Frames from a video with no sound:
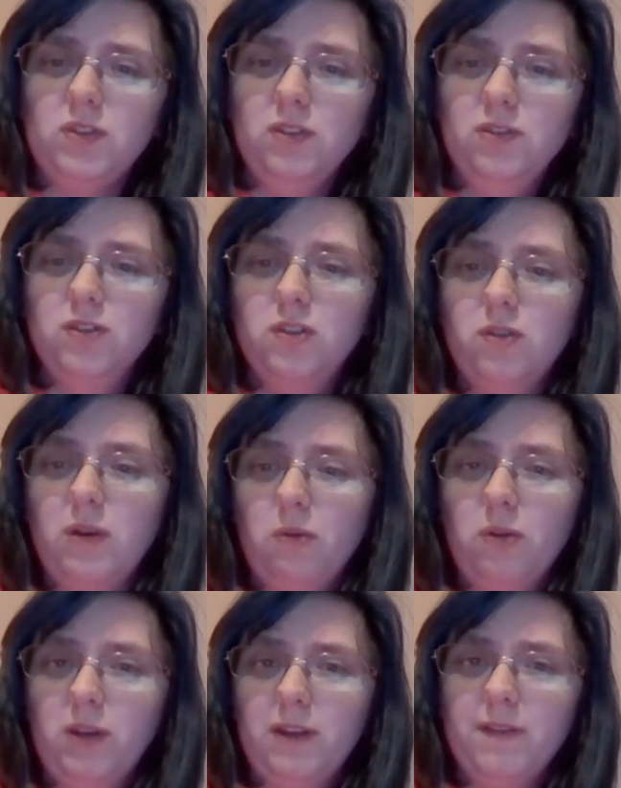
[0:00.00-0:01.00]
so I
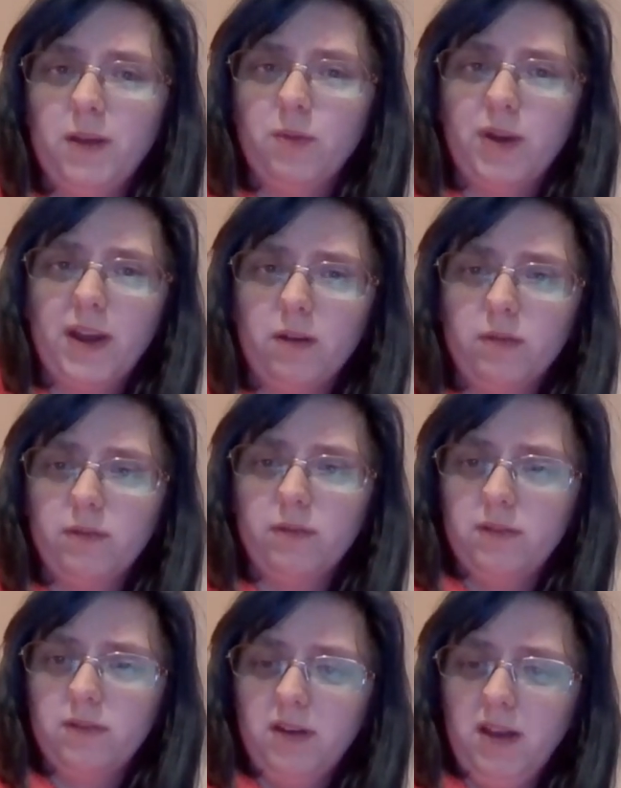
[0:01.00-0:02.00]
won't leave anyone out.
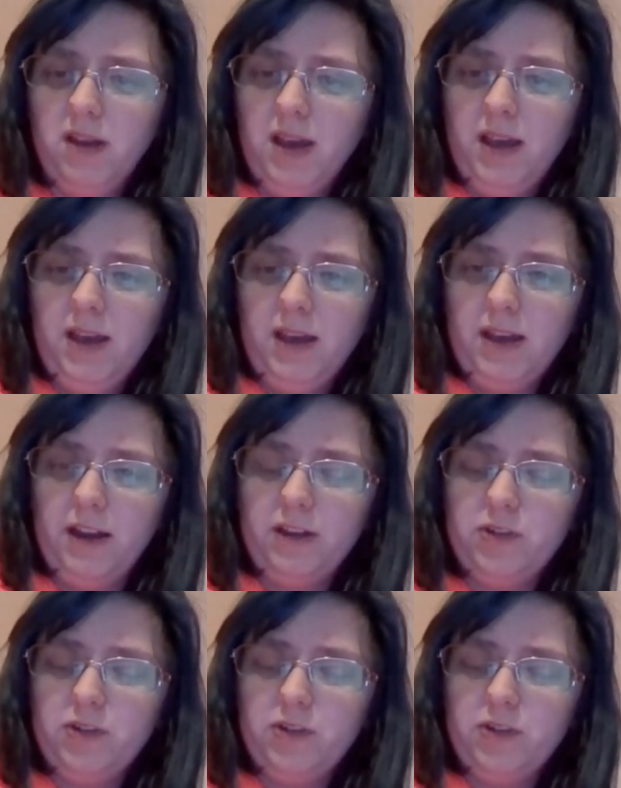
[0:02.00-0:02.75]
And I